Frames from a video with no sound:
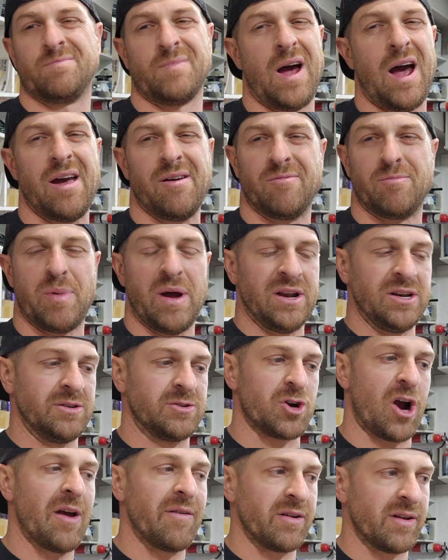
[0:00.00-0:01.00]
I've been
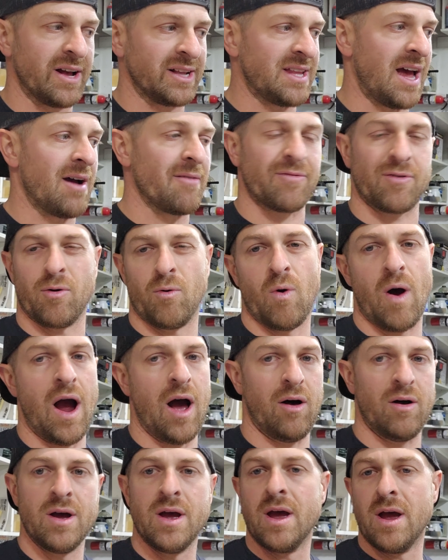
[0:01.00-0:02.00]
driving like that for a
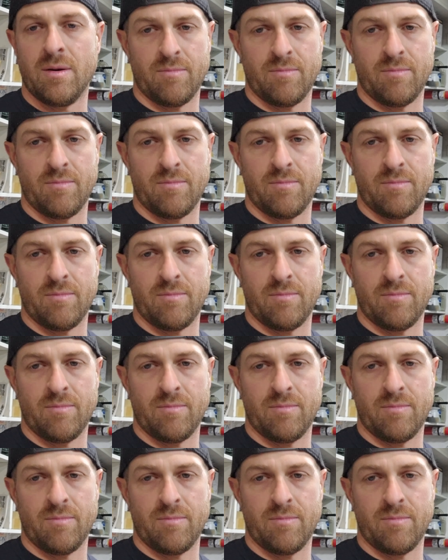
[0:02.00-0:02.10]
while.